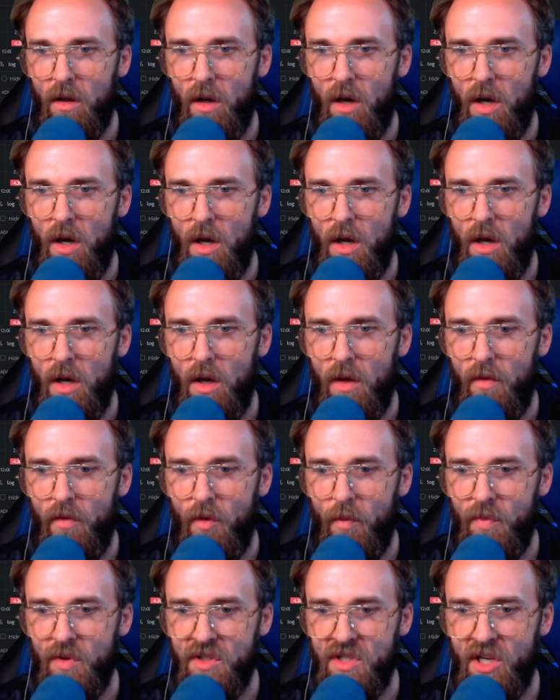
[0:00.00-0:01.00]
uh,
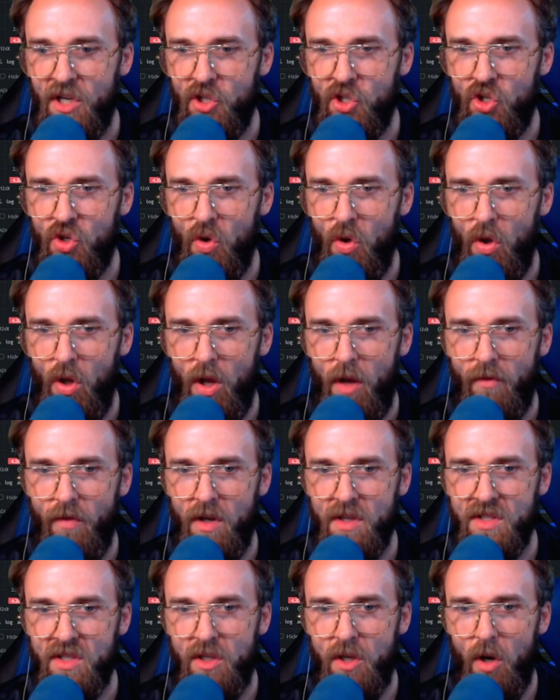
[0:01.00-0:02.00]
the potential of
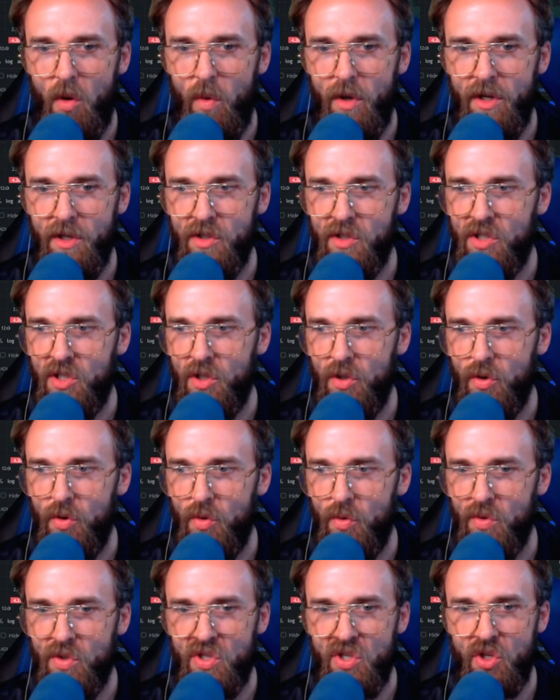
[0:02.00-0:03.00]
us going
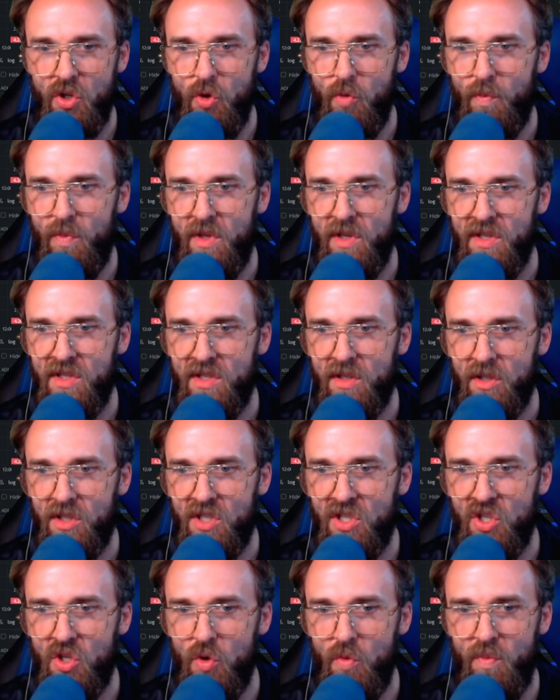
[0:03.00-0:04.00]
to scoop this,
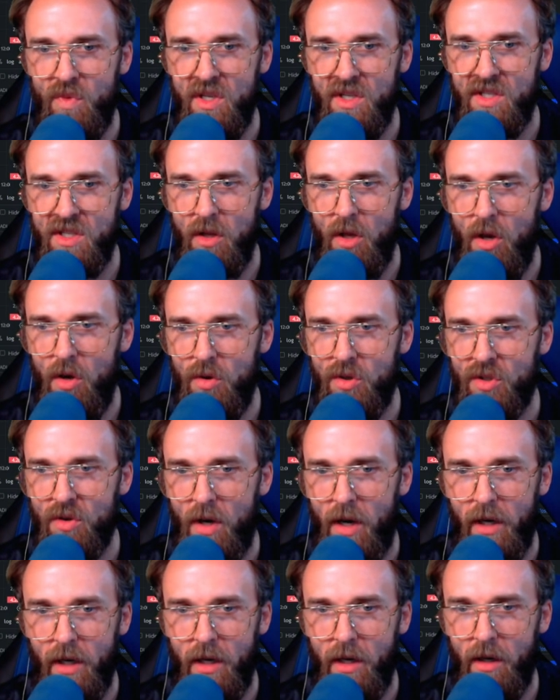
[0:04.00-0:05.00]
scoop these lows
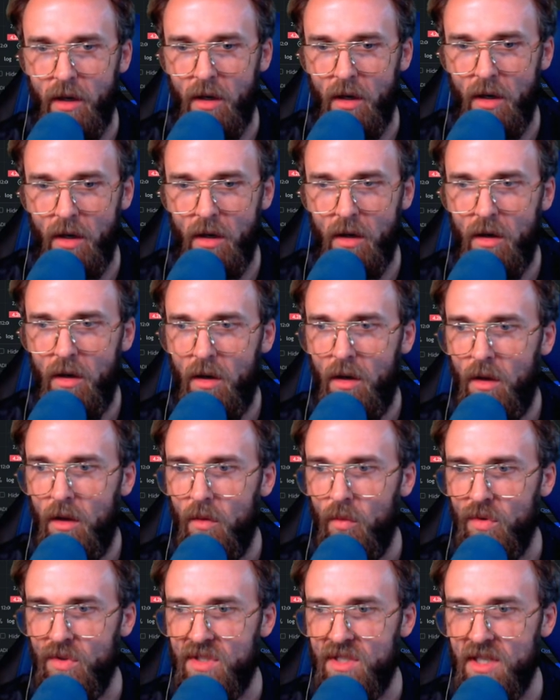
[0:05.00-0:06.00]
right here
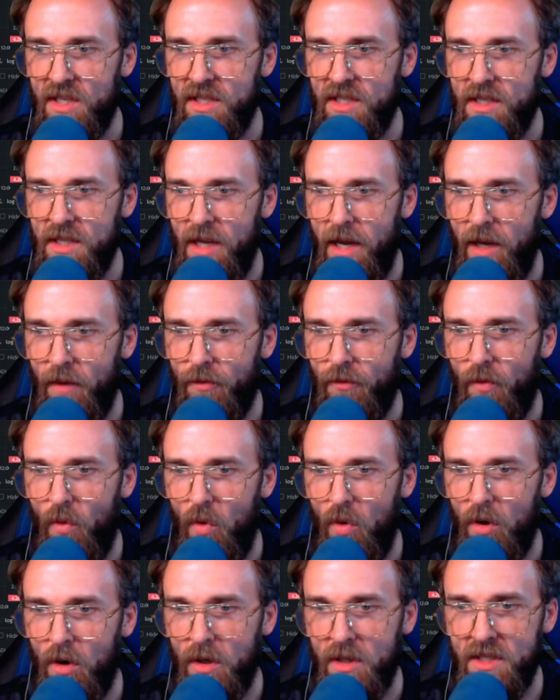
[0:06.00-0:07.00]
with sixty-eight point
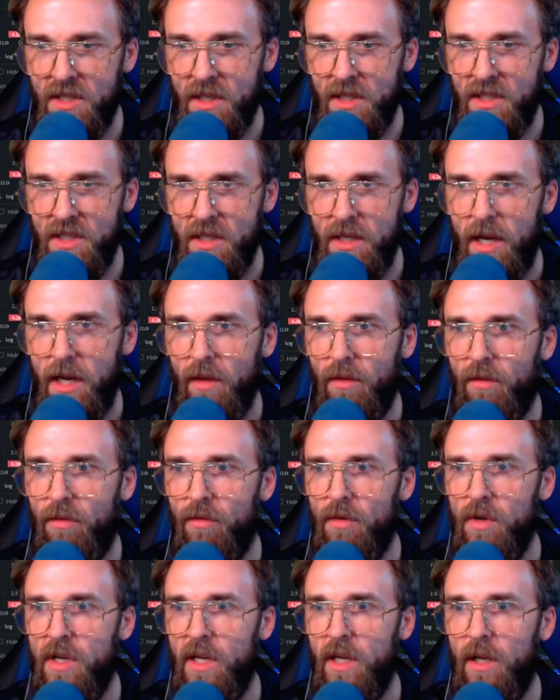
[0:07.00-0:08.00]
four or sixty-eight point
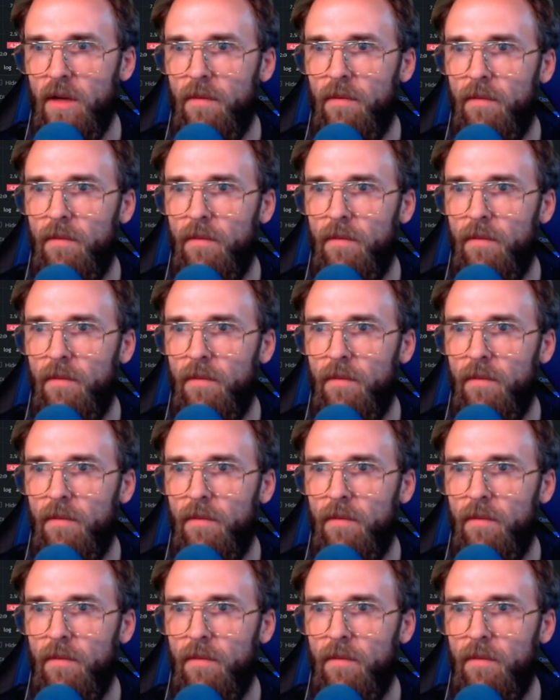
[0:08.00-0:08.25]
three?